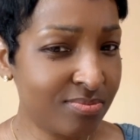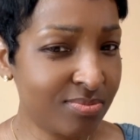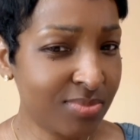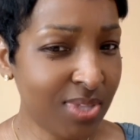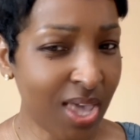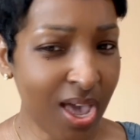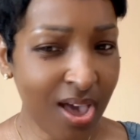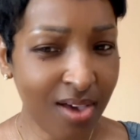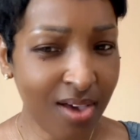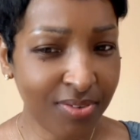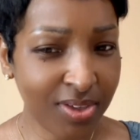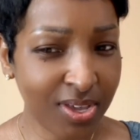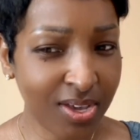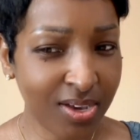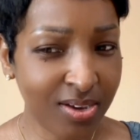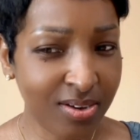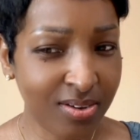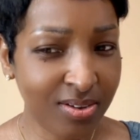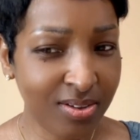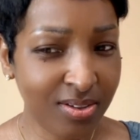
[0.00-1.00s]
calf hair?
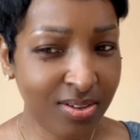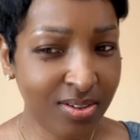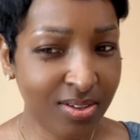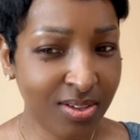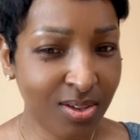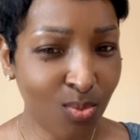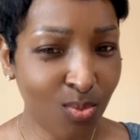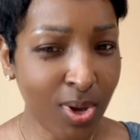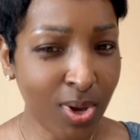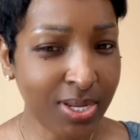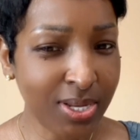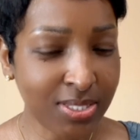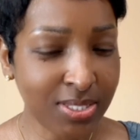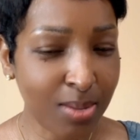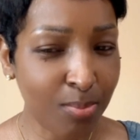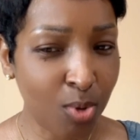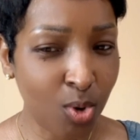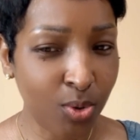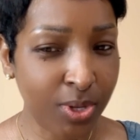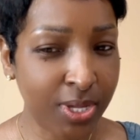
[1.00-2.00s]
Why did I say
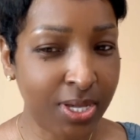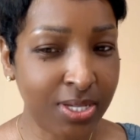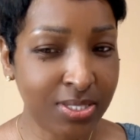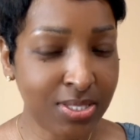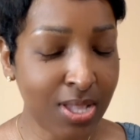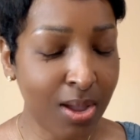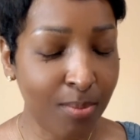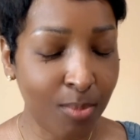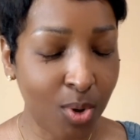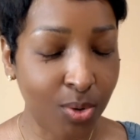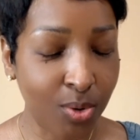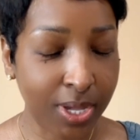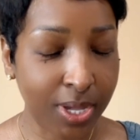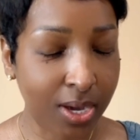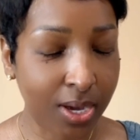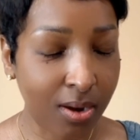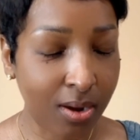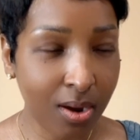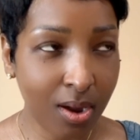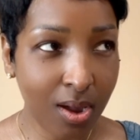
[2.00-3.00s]
mohair? It's not mohair,
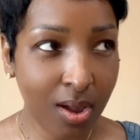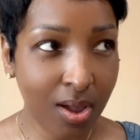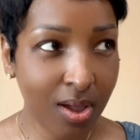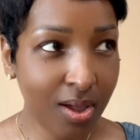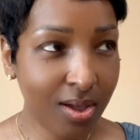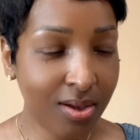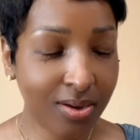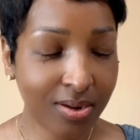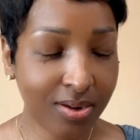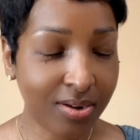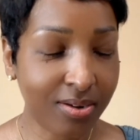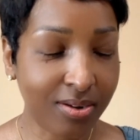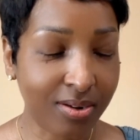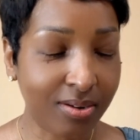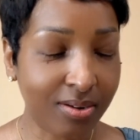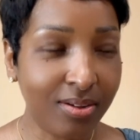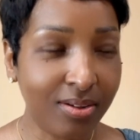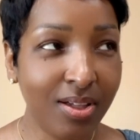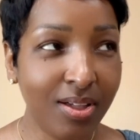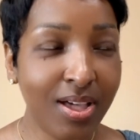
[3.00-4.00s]
girl.
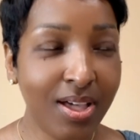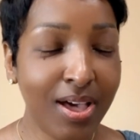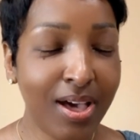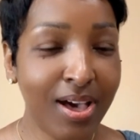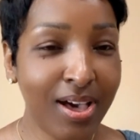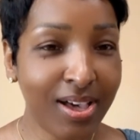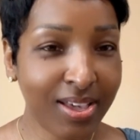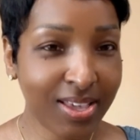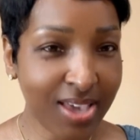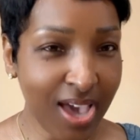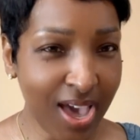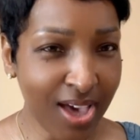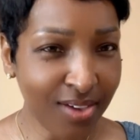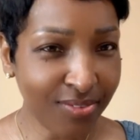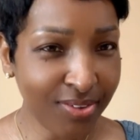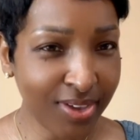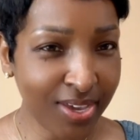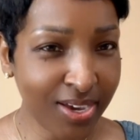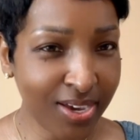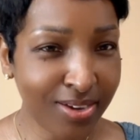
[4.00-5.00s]
Calf
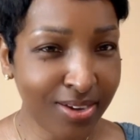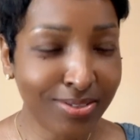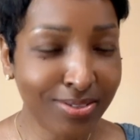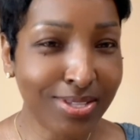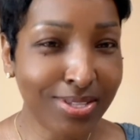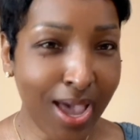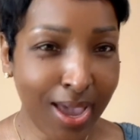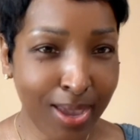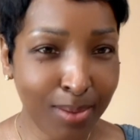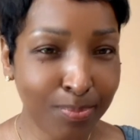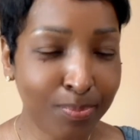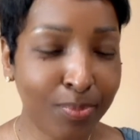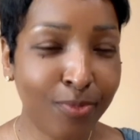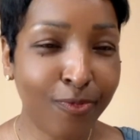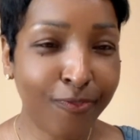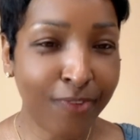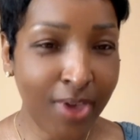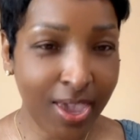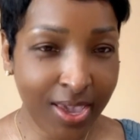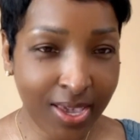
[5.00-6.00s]
hair type,
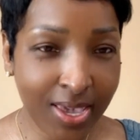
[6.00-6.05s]
fake